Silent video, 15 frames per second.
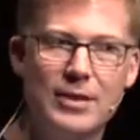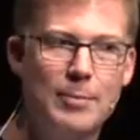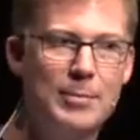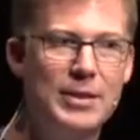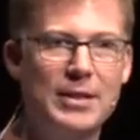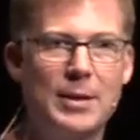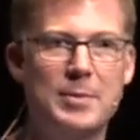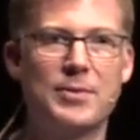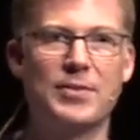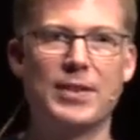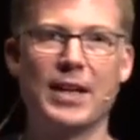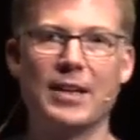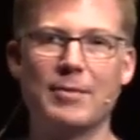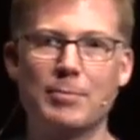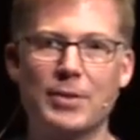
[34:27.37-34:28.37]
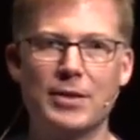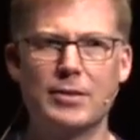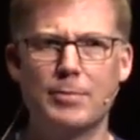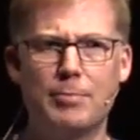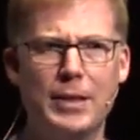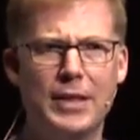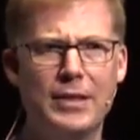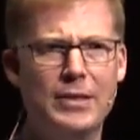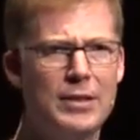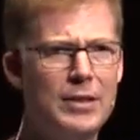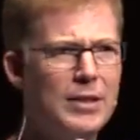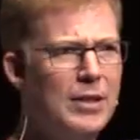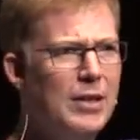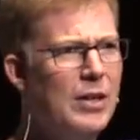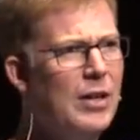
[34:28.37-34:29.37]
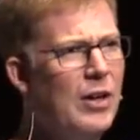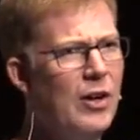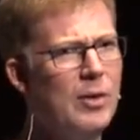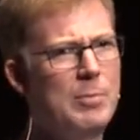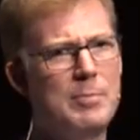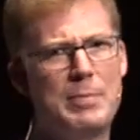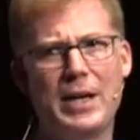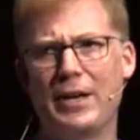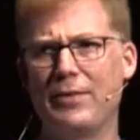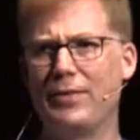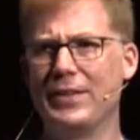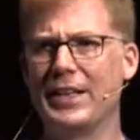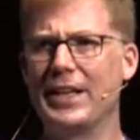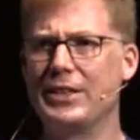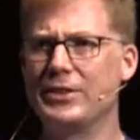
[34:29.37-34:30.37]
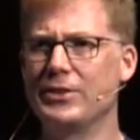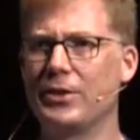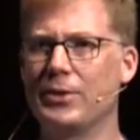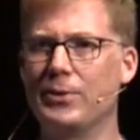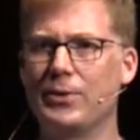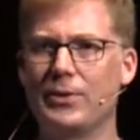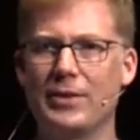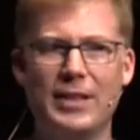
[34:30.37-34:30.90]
company names forget, but there's a big openpowerfoundation.org